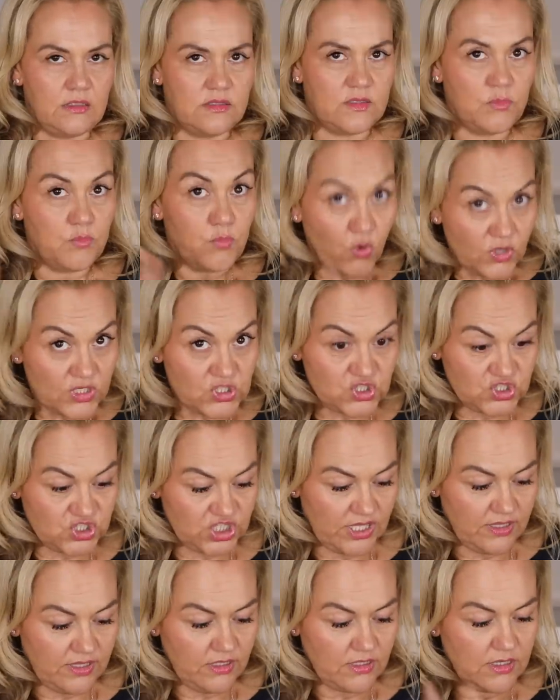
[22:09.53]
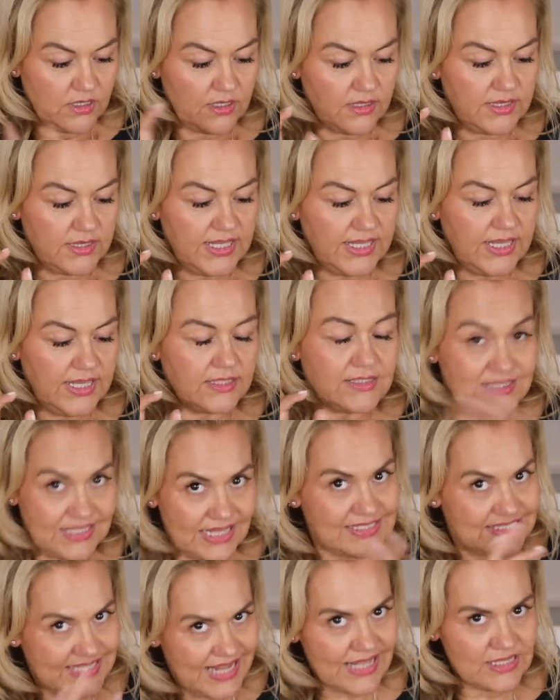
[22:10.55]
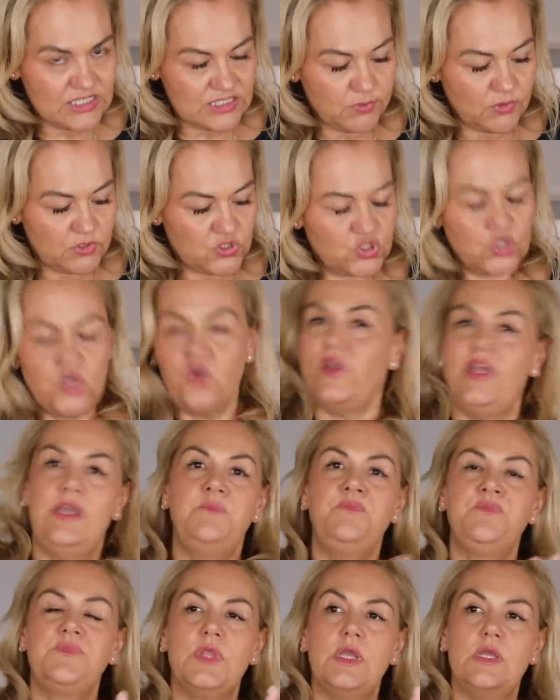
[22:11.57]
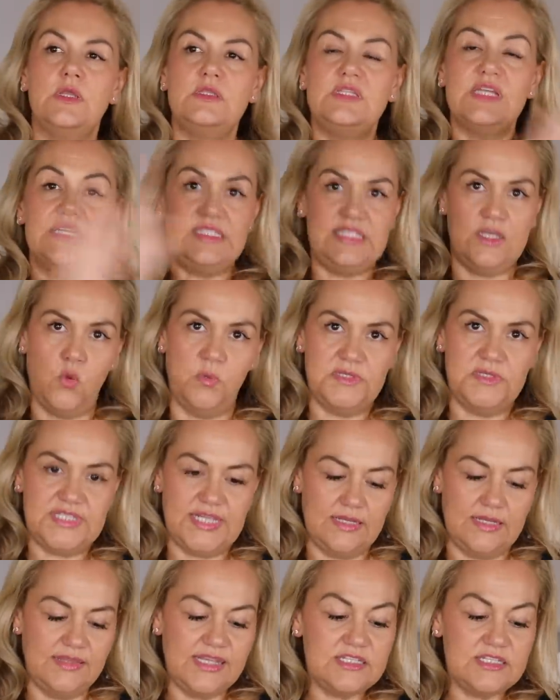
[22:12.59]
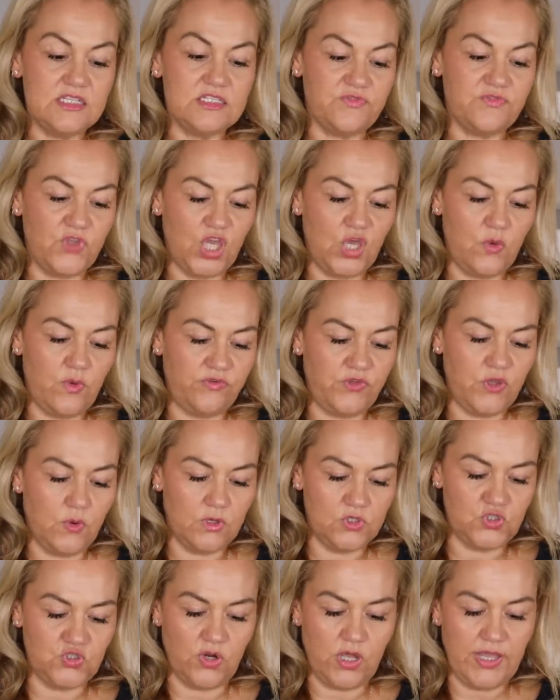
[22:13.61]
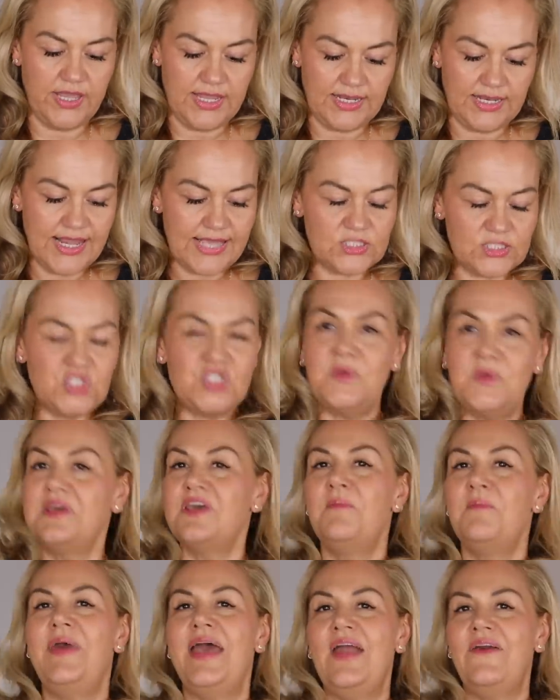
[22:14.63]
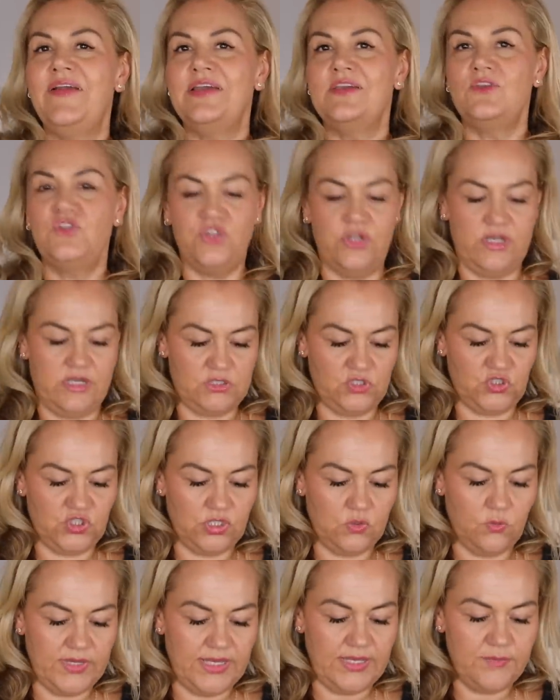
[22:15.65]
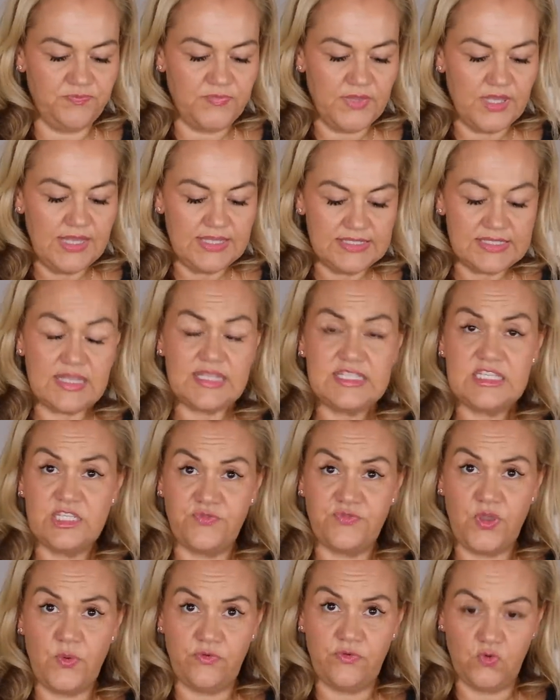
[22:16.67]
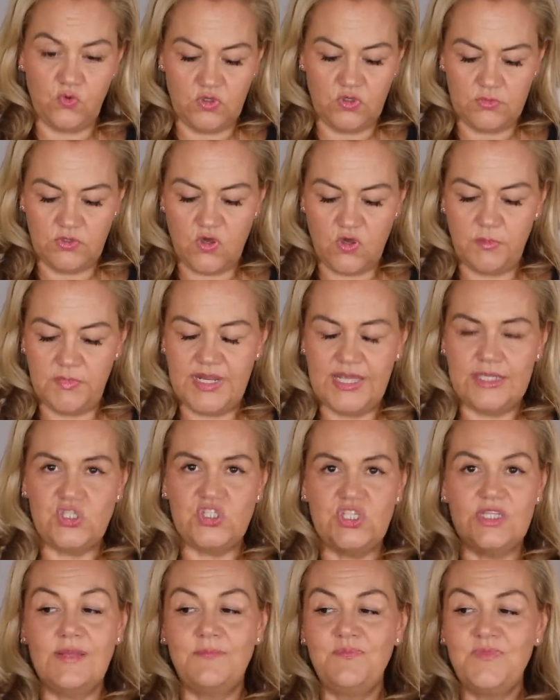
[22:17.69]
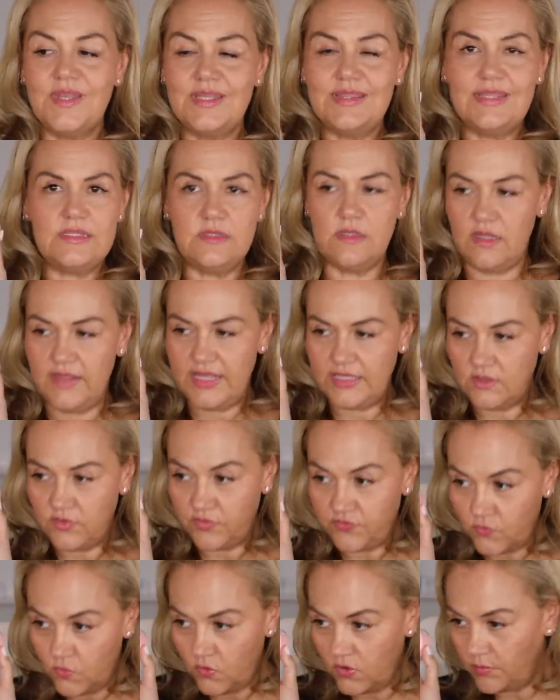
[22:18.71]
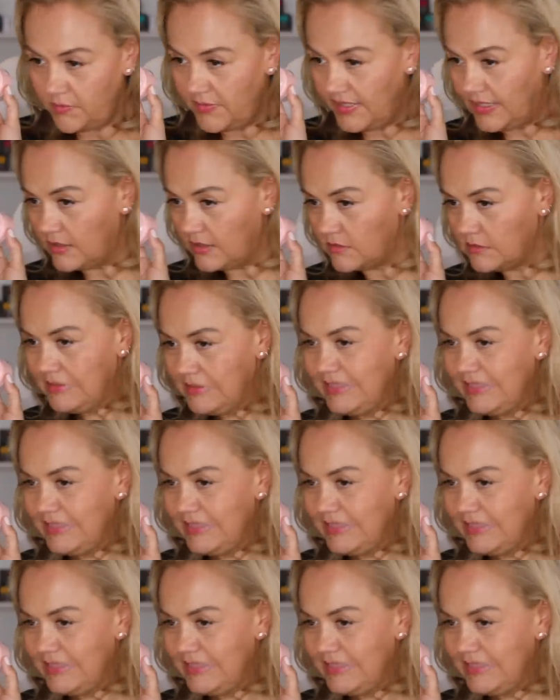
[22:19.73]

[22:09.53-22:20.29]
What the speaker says: The moisture, the intense moisture cream, does the opposite. This is for you if you are drier. Let's do a compare and contrast, shall we? So this is for you if you're normal combination. Are they gonna fall on me?